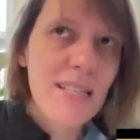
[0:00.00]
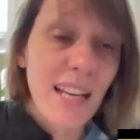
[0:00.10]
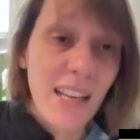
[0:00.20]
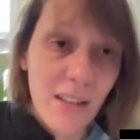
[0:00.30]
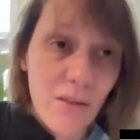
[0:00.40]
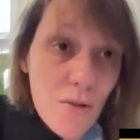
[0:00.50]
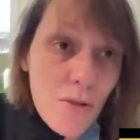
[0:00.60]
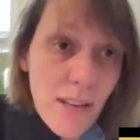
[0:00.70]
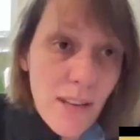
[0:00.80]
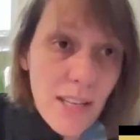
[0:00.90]
They can
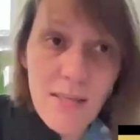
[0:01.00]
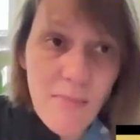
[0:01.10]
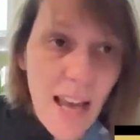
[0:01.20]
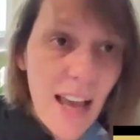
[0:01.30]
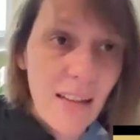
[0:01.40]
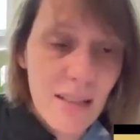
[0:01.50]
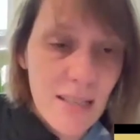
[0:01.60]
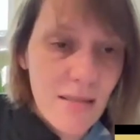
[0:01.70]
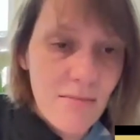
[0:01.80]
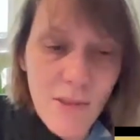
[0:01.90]
draw it, and
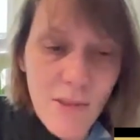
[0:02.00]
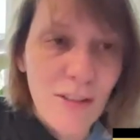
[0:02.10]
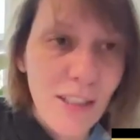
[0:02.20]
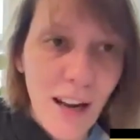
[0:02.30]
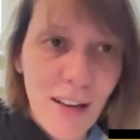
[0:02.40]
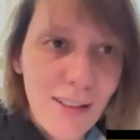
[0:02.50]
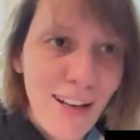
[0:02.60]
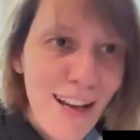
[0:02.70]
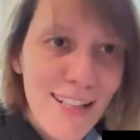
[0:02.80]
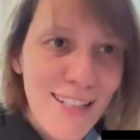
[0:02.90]
it's not an art
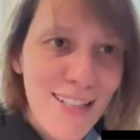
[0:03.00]
class.